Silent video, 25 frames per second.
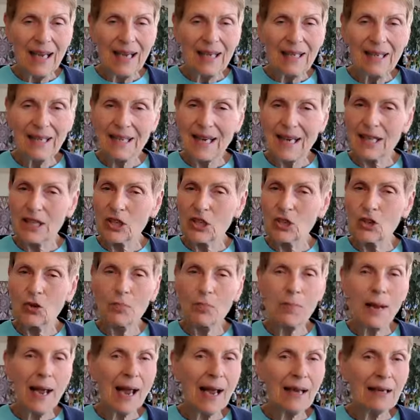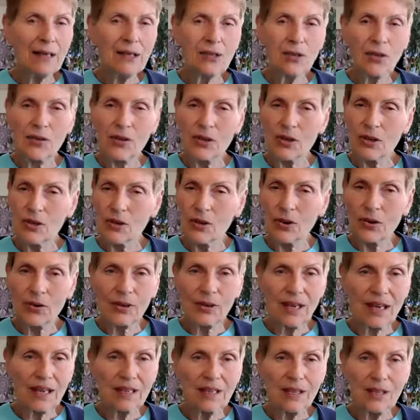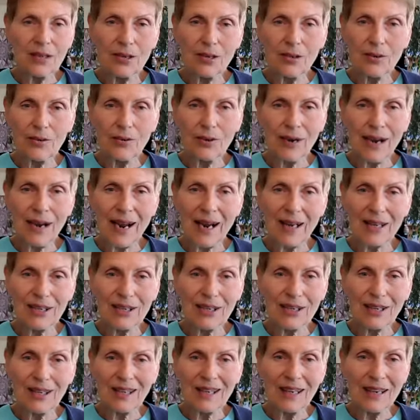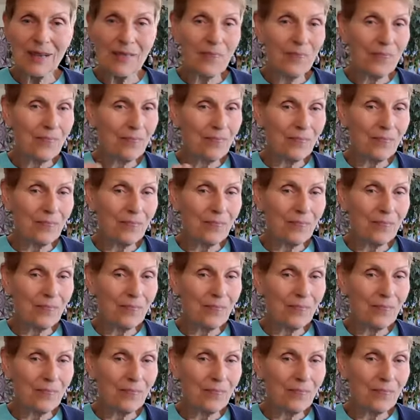sets you back so that you don't get to actually